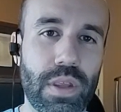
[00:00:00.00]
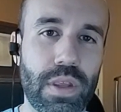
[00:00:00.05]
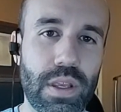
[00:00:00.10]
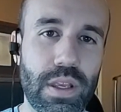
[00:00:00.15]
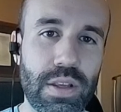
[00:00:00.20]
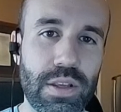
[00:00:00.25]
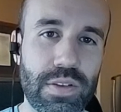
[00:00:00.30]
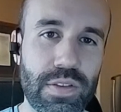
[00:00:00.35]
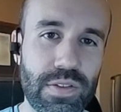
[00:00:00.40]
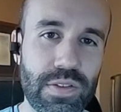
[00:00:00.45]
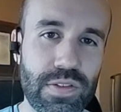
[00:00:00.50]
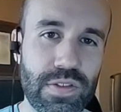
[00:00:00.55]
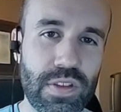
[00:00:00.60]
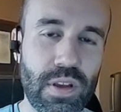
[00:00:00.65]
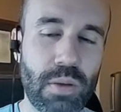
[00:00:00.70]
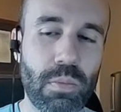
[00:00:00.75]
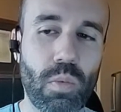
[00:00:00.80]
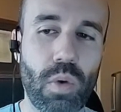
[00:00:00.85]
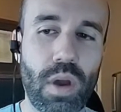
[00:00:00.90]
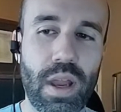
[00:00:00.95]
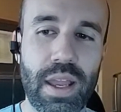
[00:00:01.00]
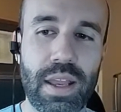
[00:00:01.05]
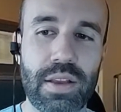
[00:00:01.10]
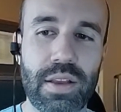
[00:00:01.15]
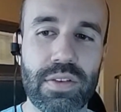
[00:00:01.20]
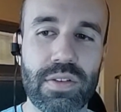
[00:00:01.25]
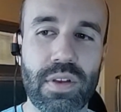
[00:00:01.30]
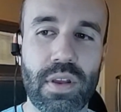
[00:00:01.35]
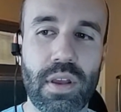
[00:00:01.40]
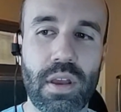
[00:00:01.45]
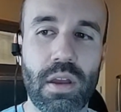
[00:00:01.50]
is in some ways